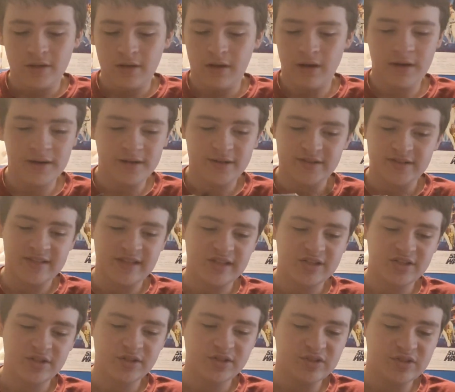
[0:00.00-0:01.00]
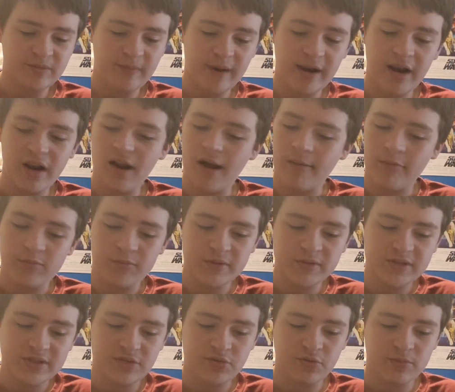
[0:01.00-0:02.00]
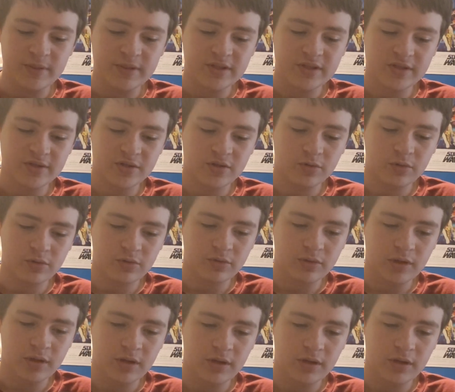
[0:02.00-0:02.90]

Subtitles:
Honestly, they should have just made an omnibus. This would be such cool.